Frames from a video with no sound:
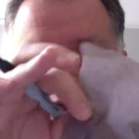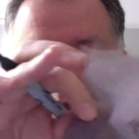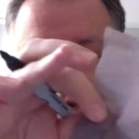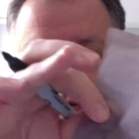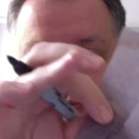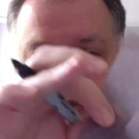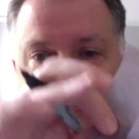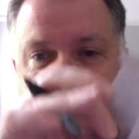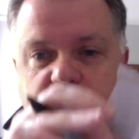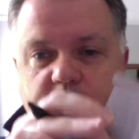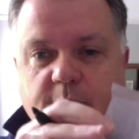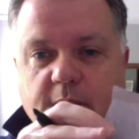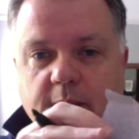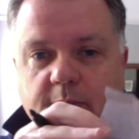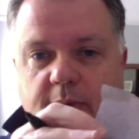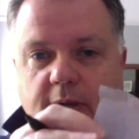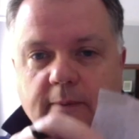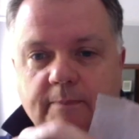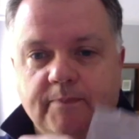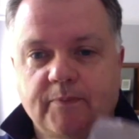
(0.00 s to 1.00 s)
your piece of
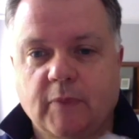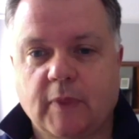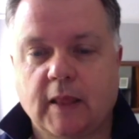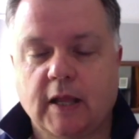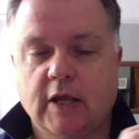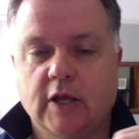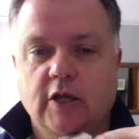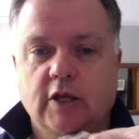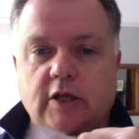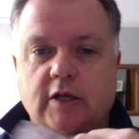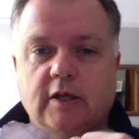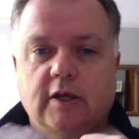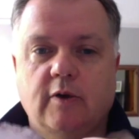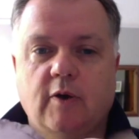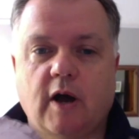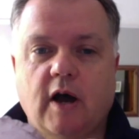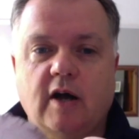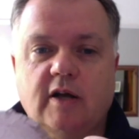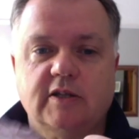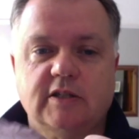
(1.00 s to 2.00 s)
paper, you
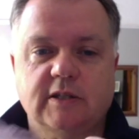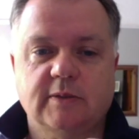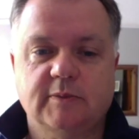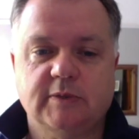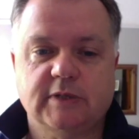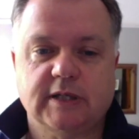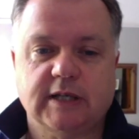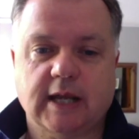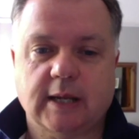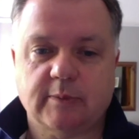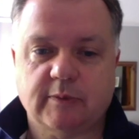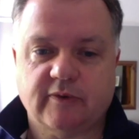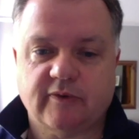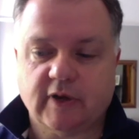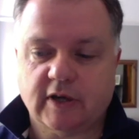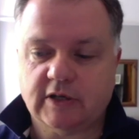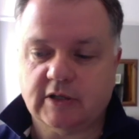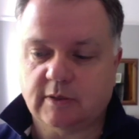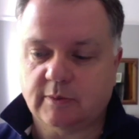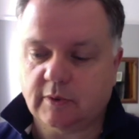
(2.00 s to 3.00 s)
ask them to name the
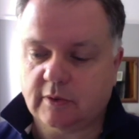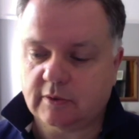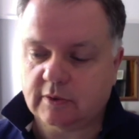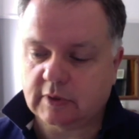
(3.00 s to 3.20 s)
vegetable,